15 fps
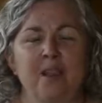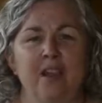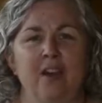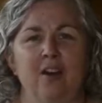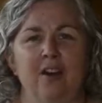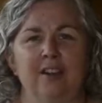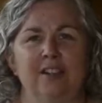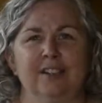
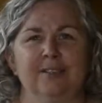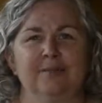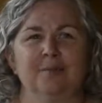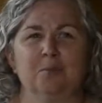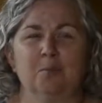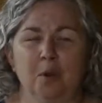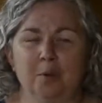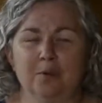on
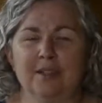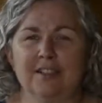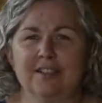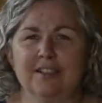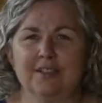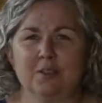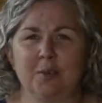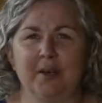probably the
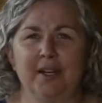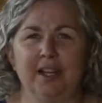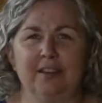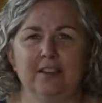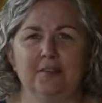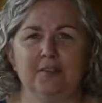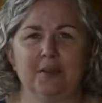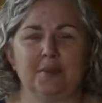
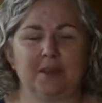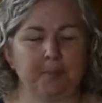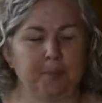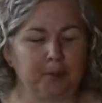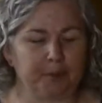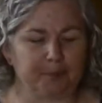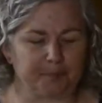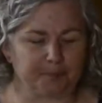28th of
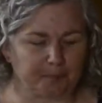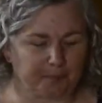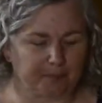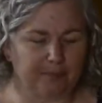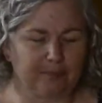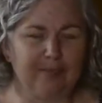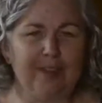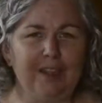September.
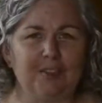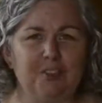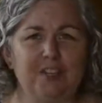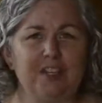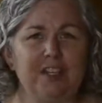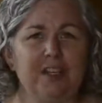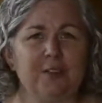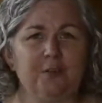You
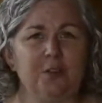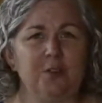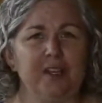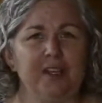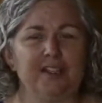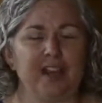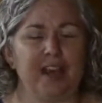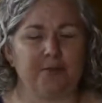just need a few
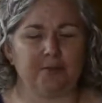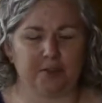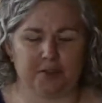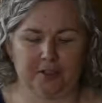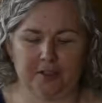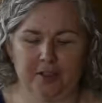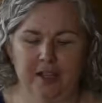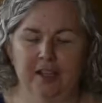days
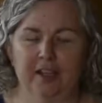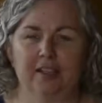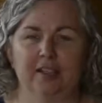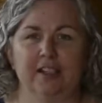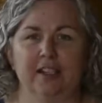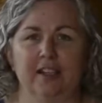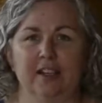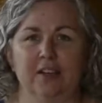after
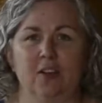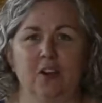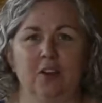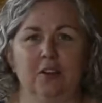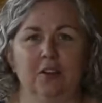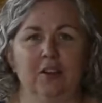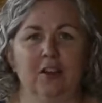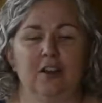to get it
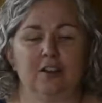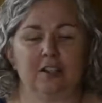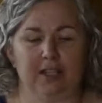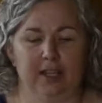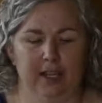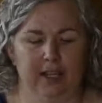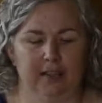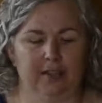all logged
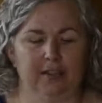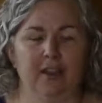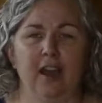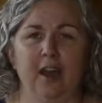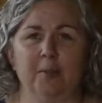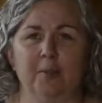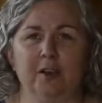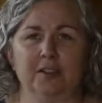and
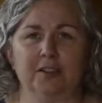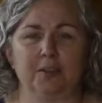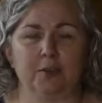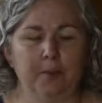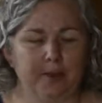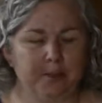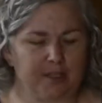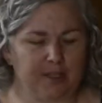up onto the
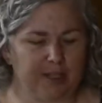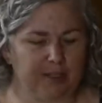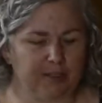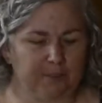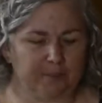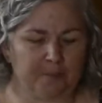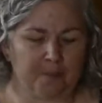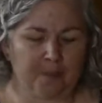website.
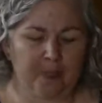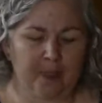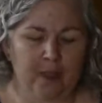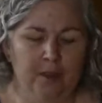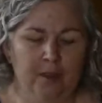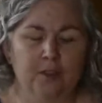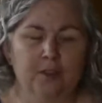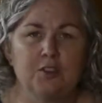
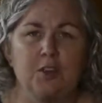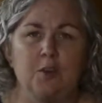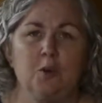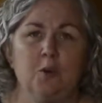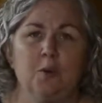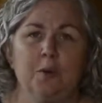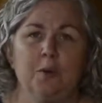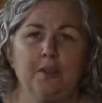
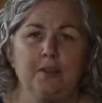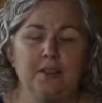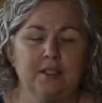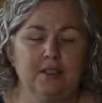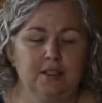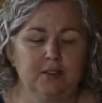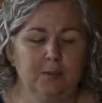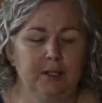So
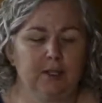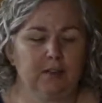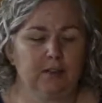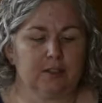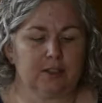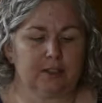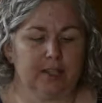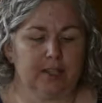this is what it
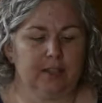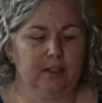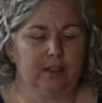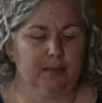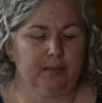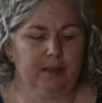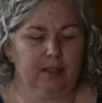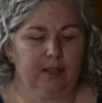looks like.
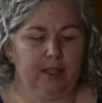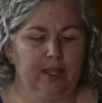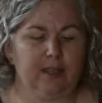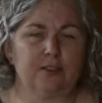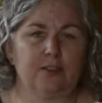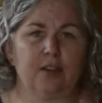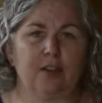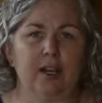
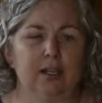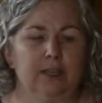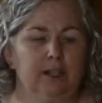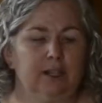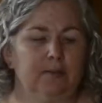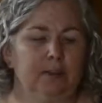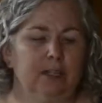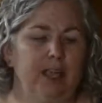It's got a
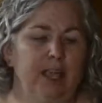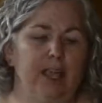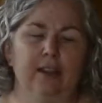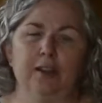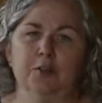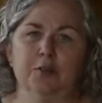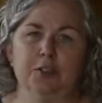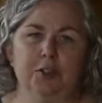lovely
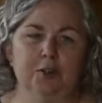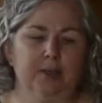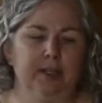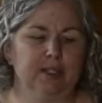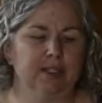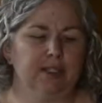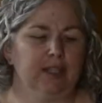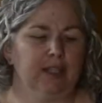halo to
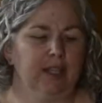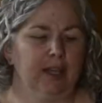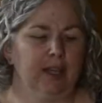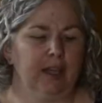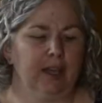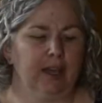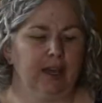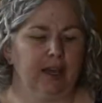it.
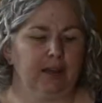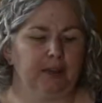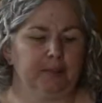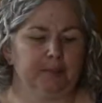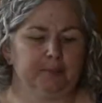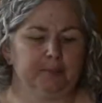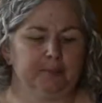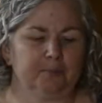
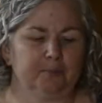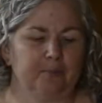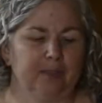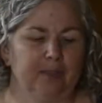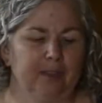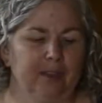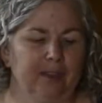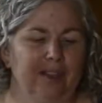
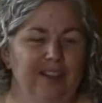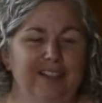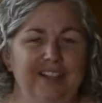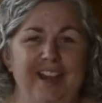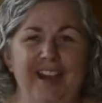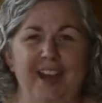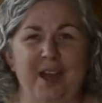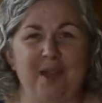And
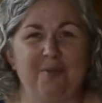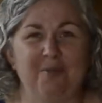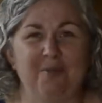yeah, I'm